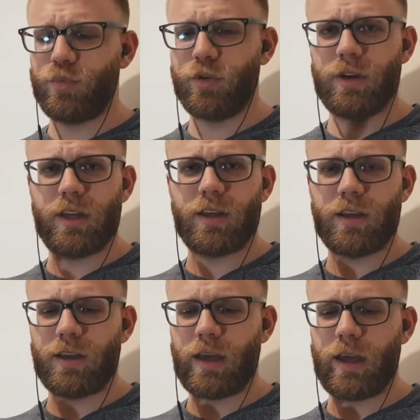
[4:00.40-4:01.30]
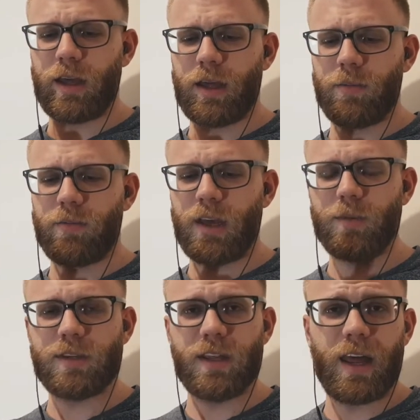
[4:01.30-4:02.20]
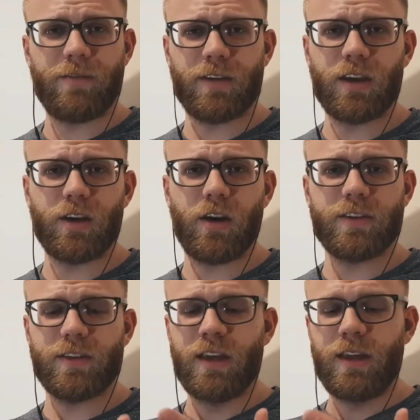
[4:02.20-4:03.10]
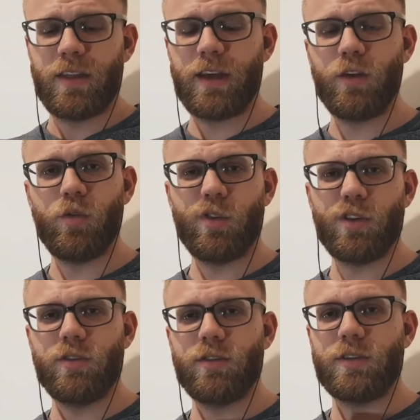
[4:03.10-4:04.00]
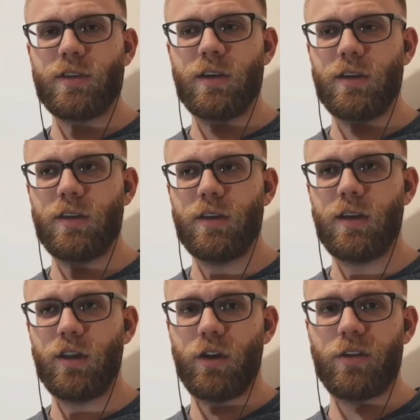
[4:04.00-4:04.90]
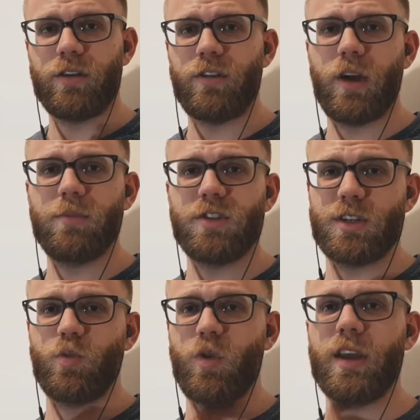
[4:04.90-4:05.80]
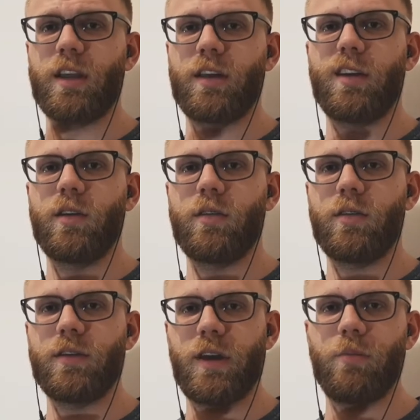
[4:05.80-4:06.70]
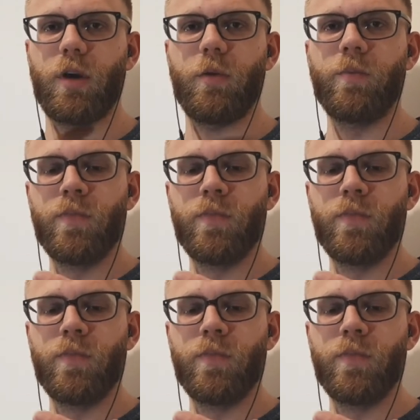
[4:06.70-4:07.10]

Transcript: Prudnik, heaps of the Latvian guys, they all use a lot of the time just a regular dumbbell.